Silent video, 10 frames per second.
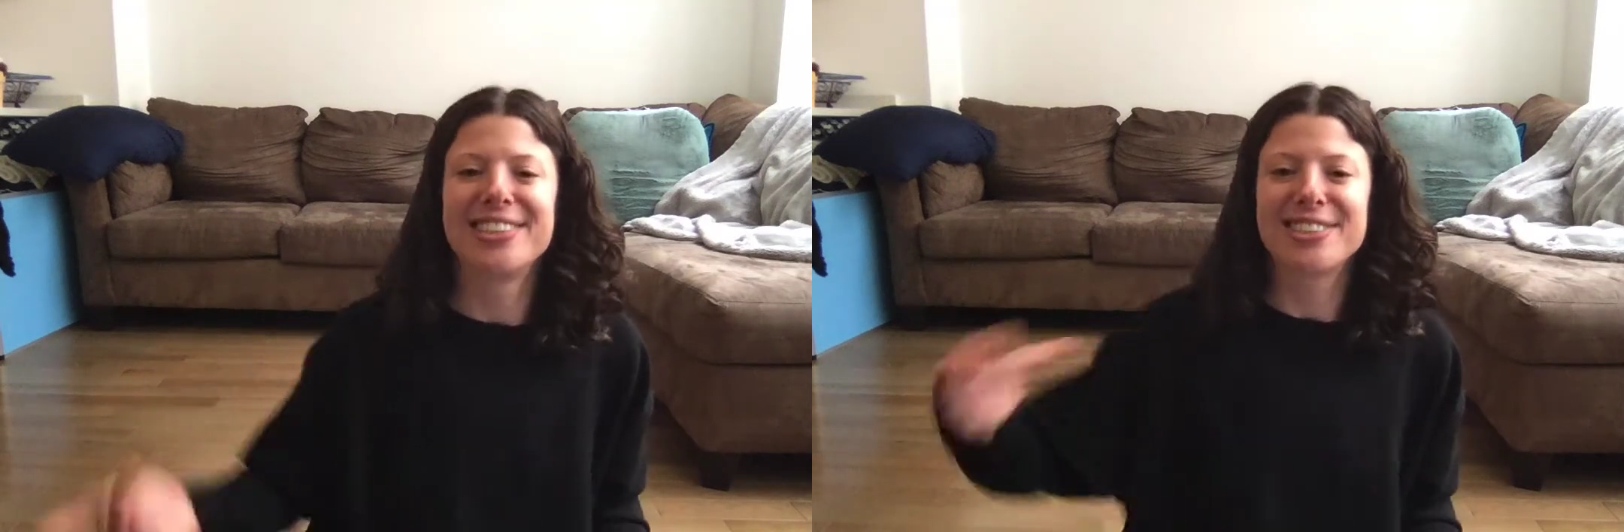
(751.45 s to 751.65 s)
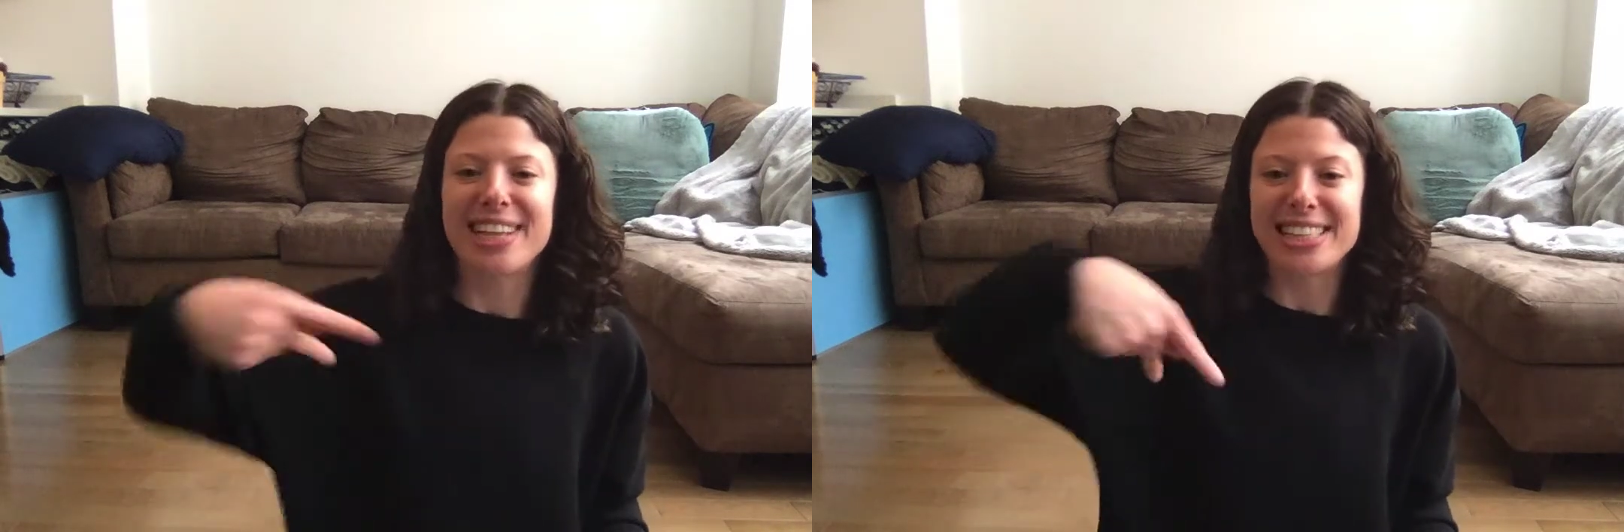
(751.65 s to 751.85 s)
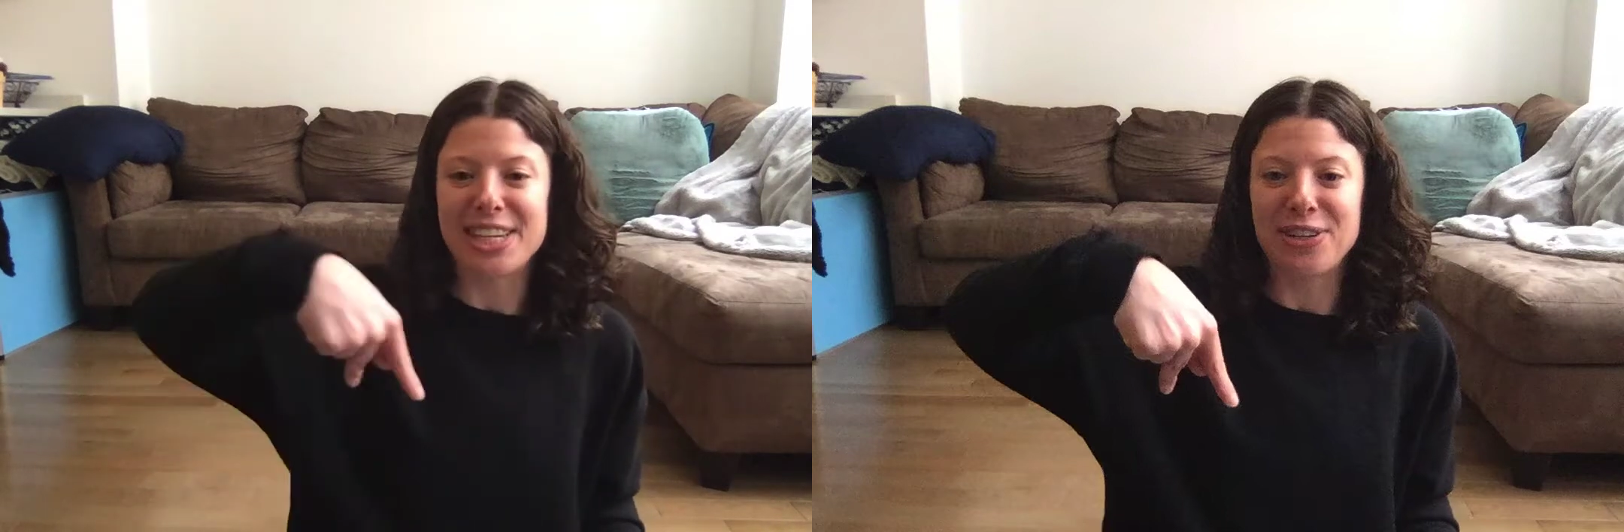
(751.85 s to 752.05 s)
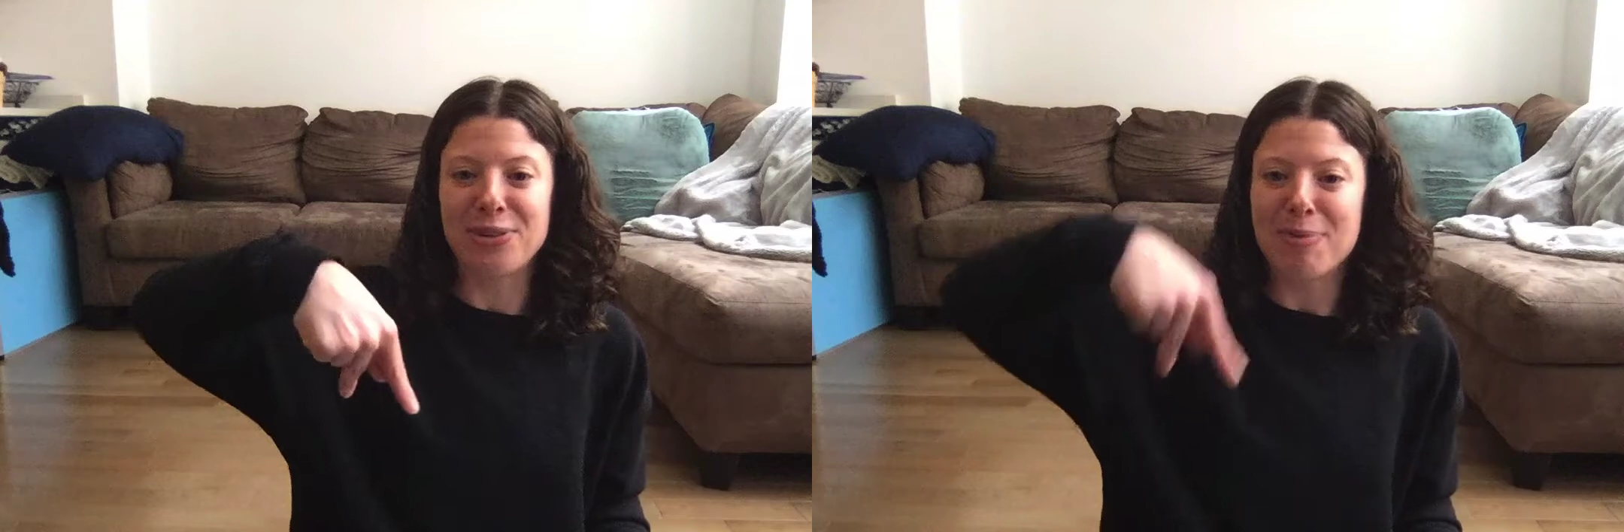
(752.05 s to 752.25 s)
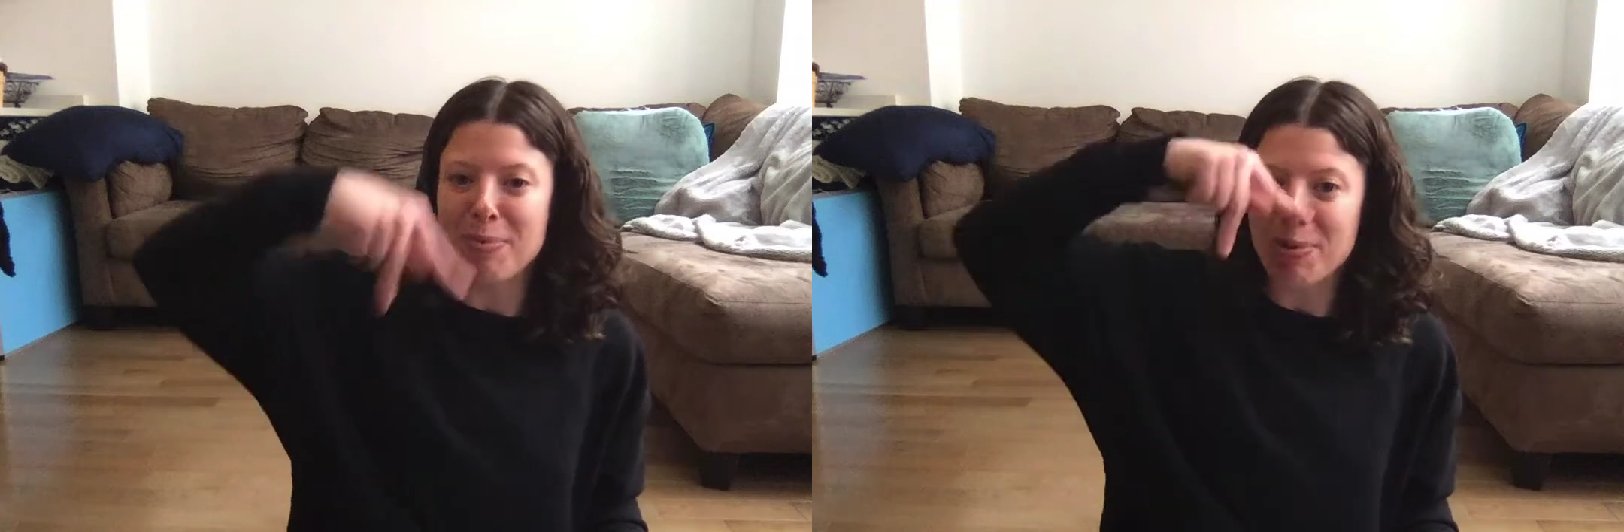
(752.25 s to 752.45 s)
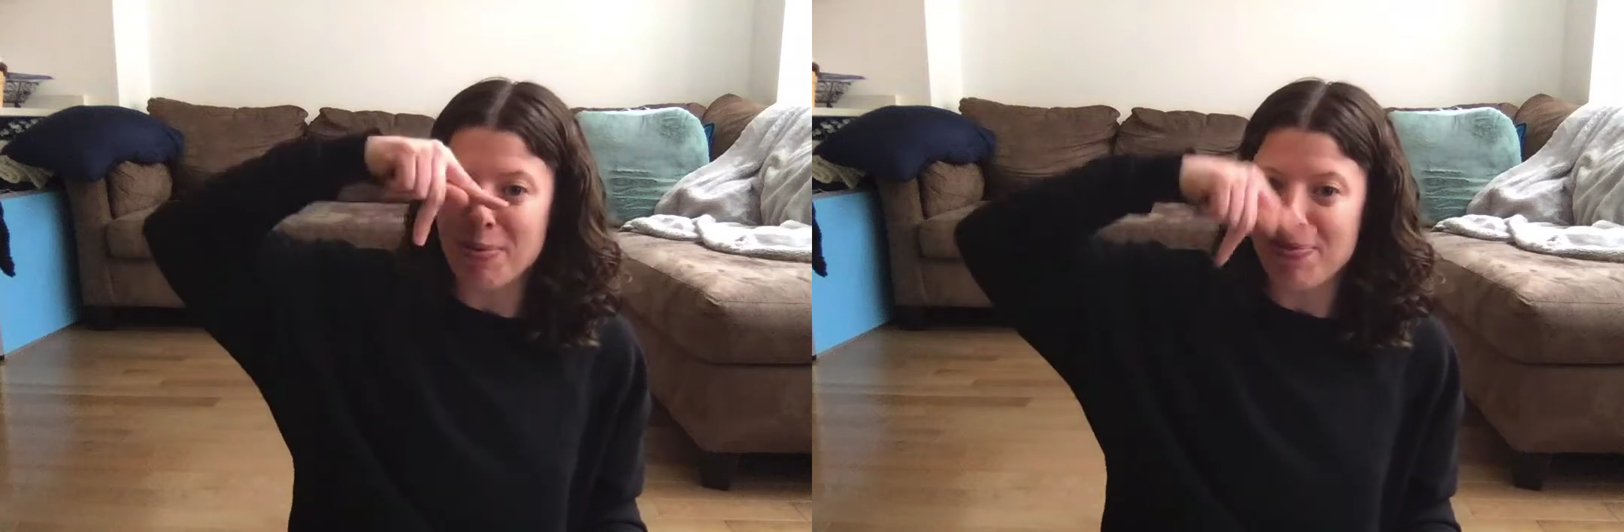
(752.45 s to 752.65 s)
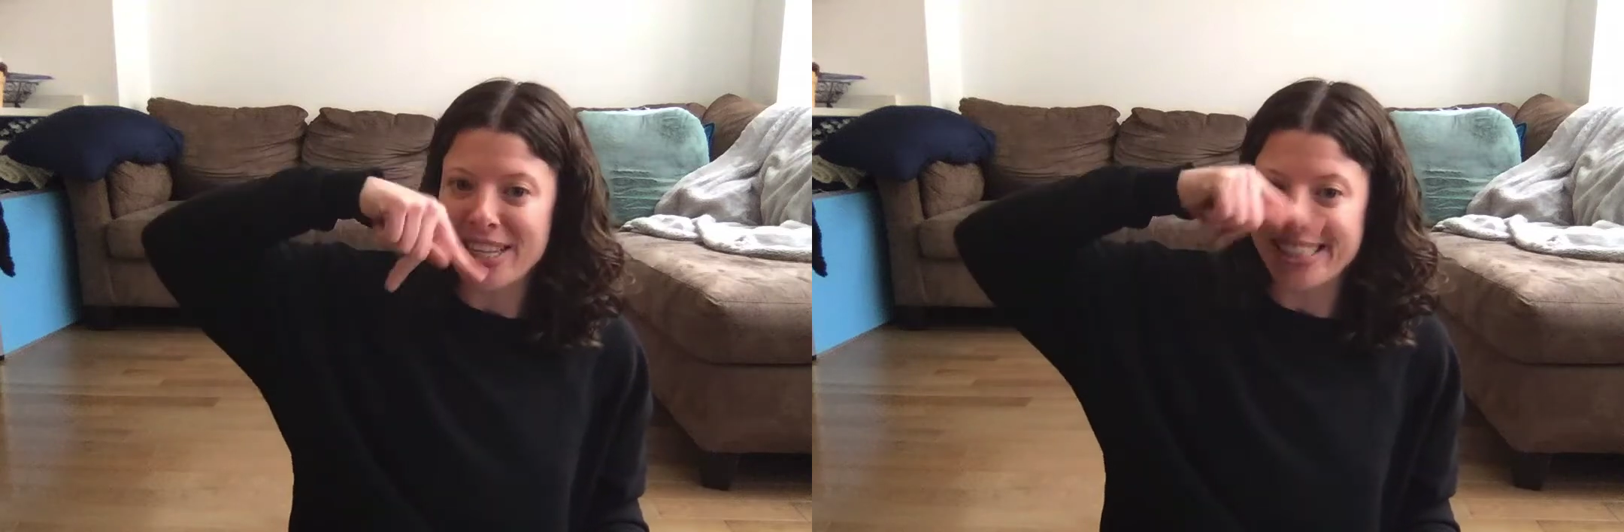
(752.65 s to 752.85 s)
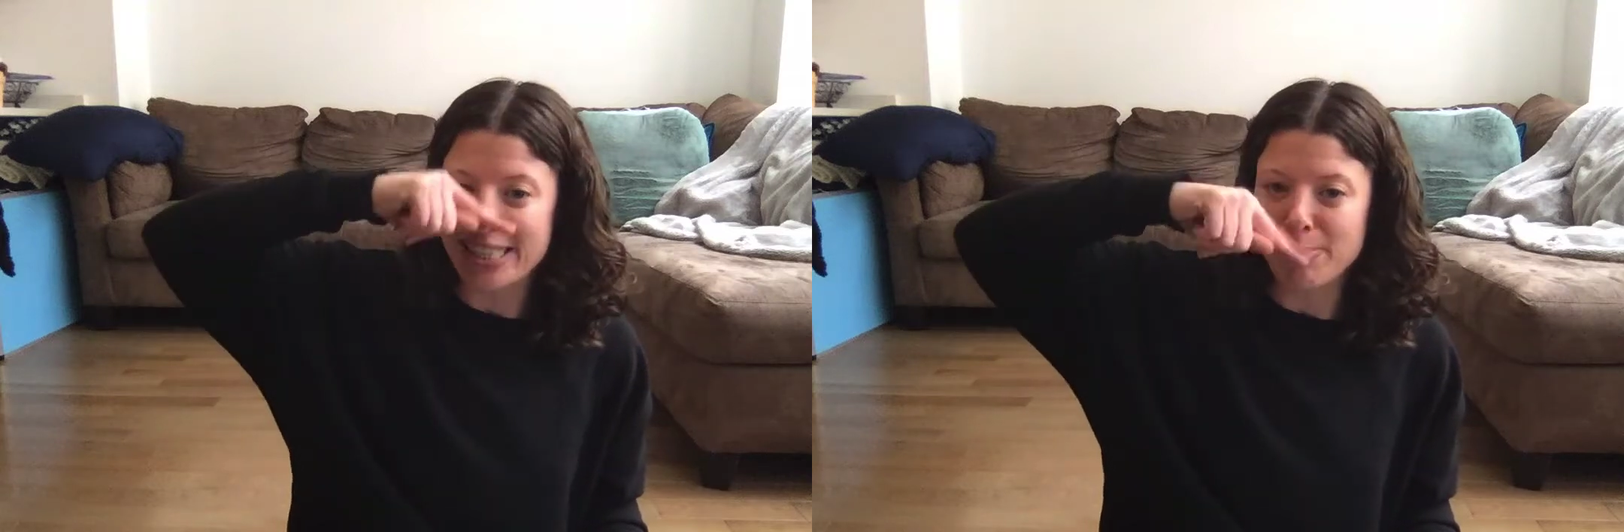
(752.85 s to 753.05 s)
So that's how you can remember
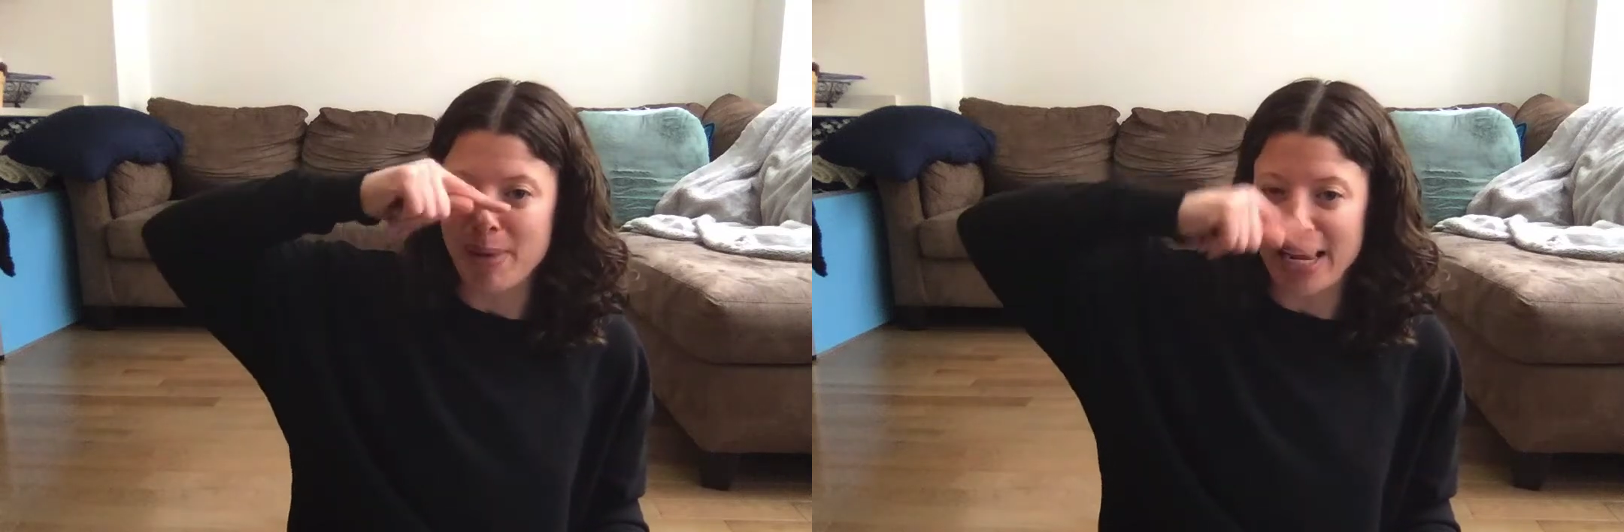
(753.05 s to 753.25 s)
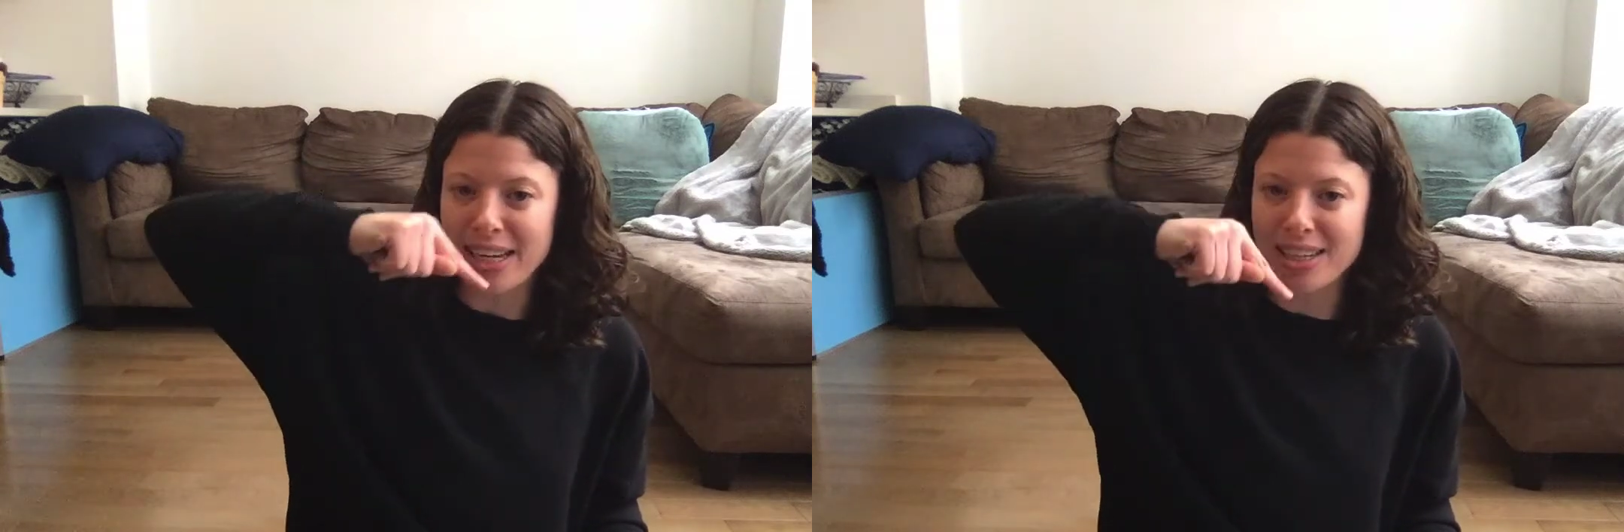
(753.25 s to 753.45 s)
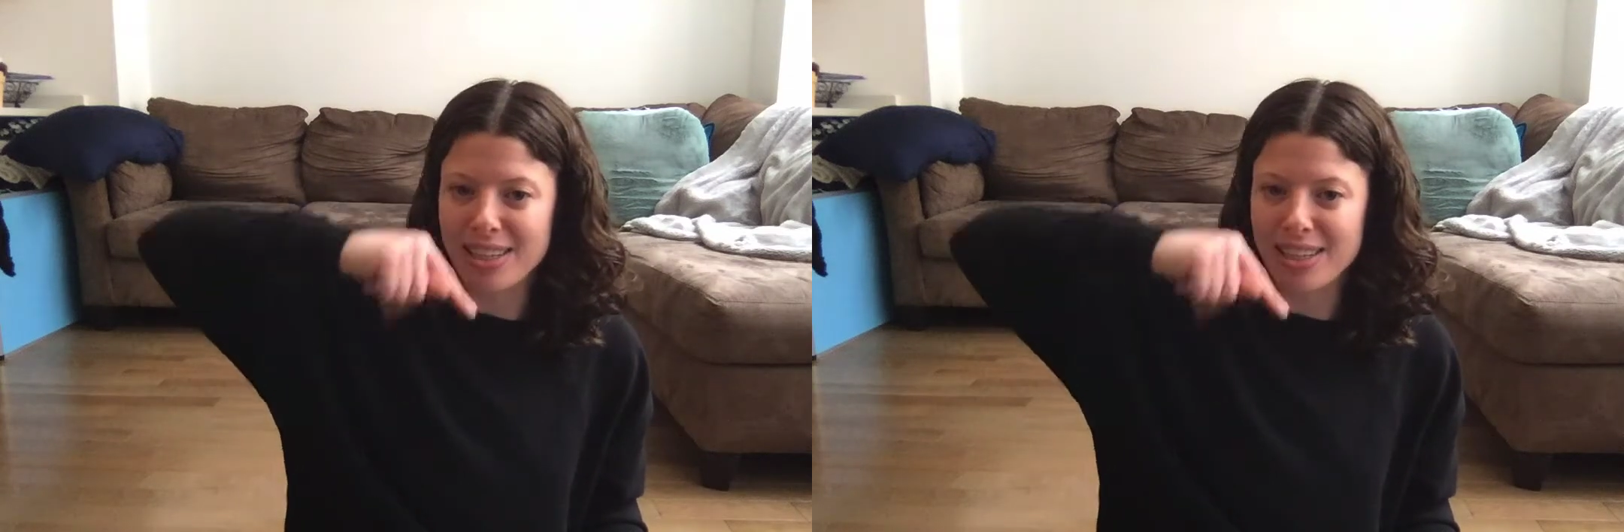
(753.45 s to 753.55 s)
this is pink